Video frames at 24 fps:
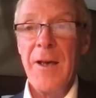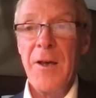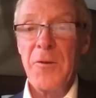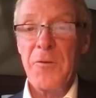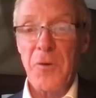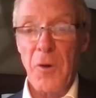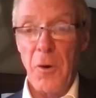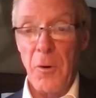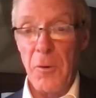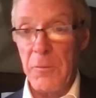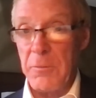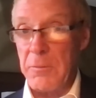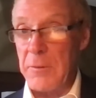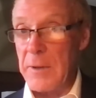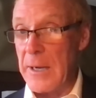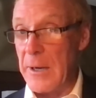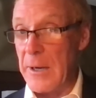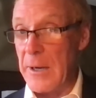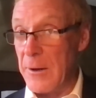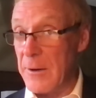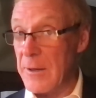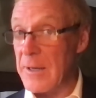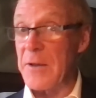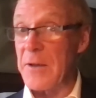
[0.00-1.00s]
So
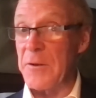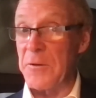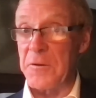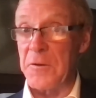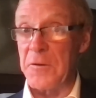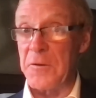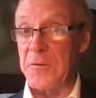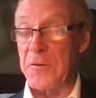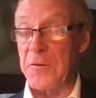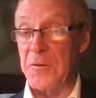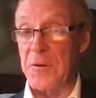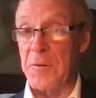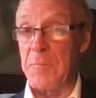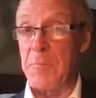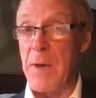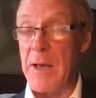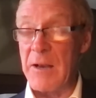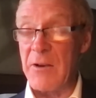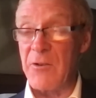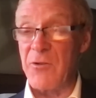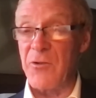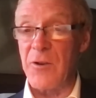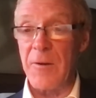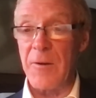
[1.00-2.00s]
here it is. This is a
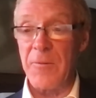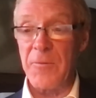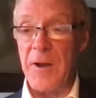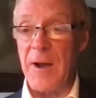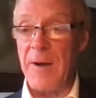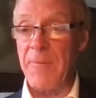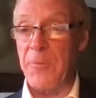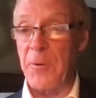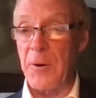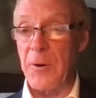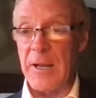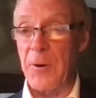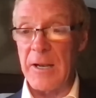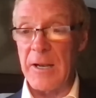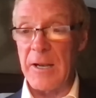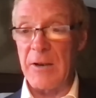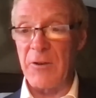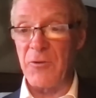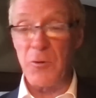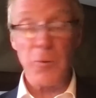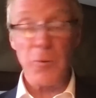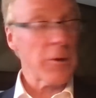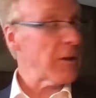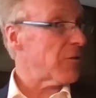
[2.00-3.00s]
makeshift effort. And
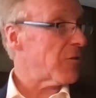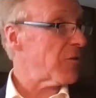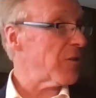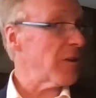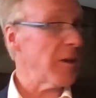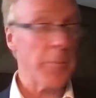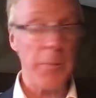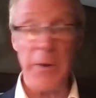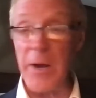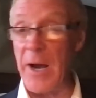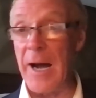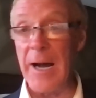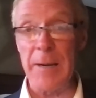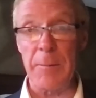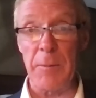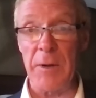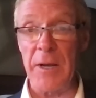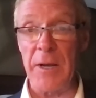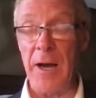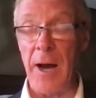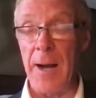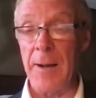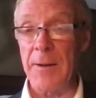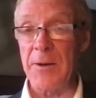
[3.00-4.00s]
as you can see behind
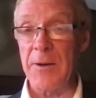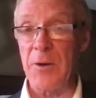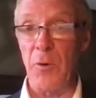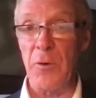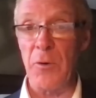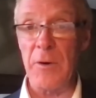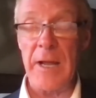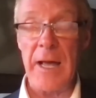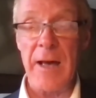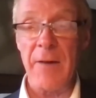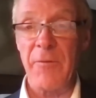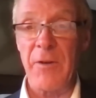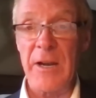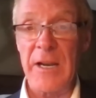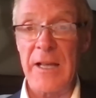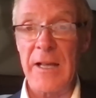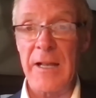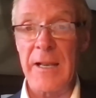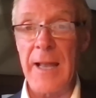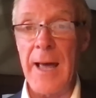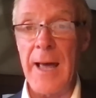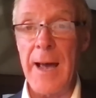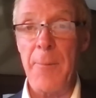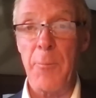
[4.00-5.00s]
me, I don't have any
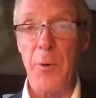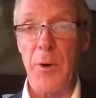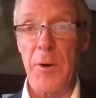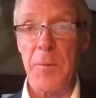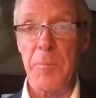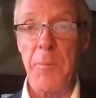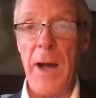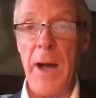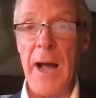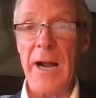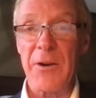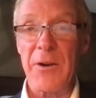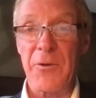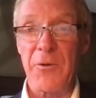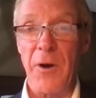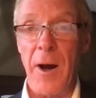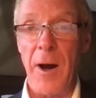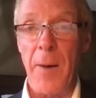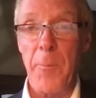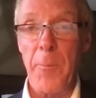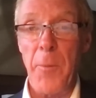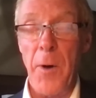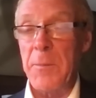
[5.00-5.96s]
elaborate backdrop.